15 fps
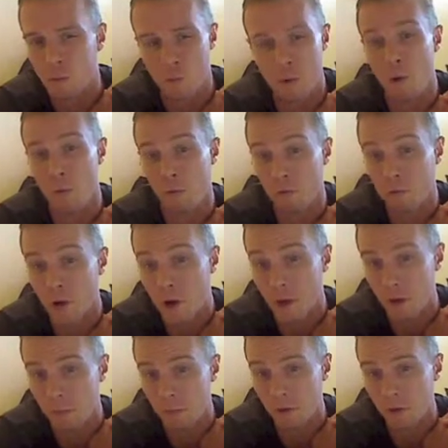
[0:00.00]
well
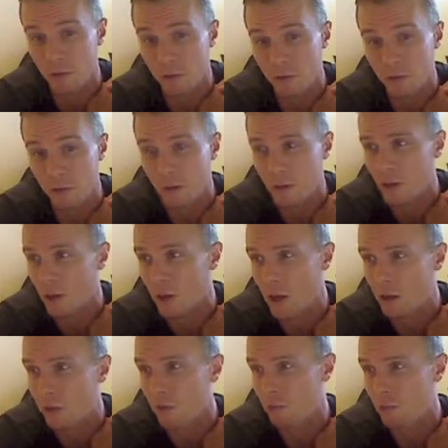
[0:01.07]
refined, because
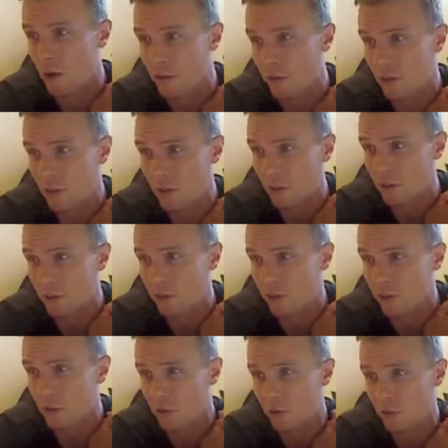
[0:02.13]
unsurprisingly, it's
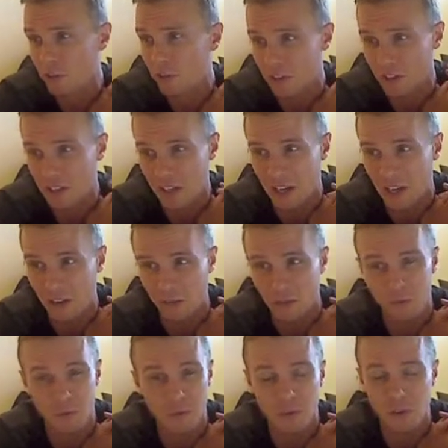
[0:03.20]
actually not easy getting
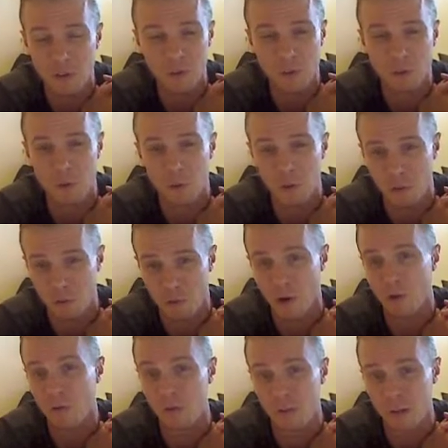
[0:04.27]
152 million
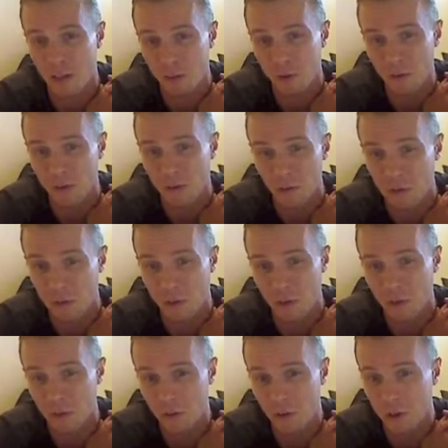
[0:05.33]
rows in there and something
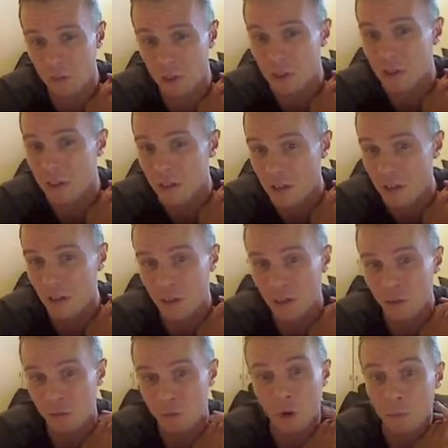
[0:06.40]
like Adobe
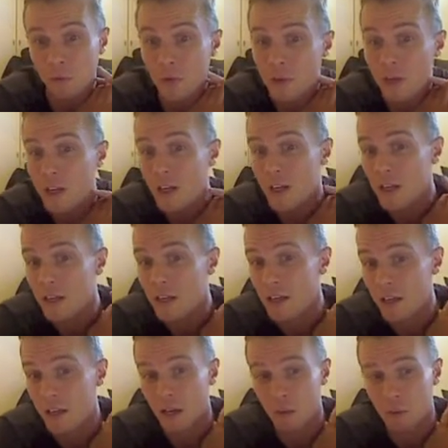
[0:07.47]
gets dropped.
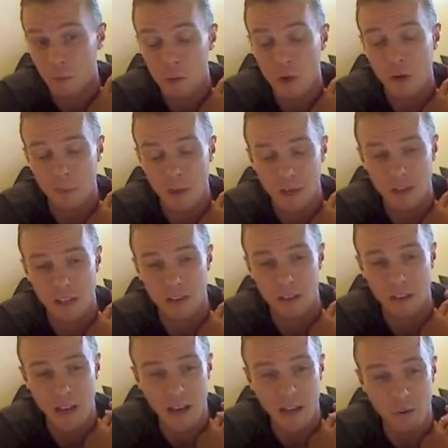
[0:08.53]
We want to be able to get the
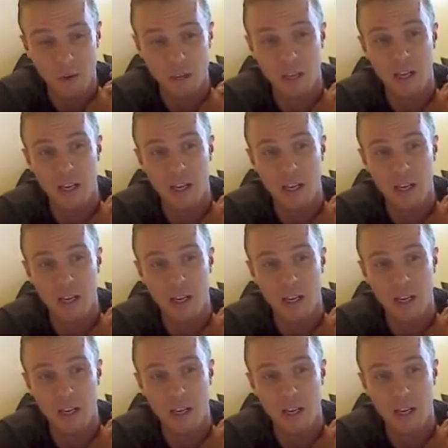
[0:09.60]
data in,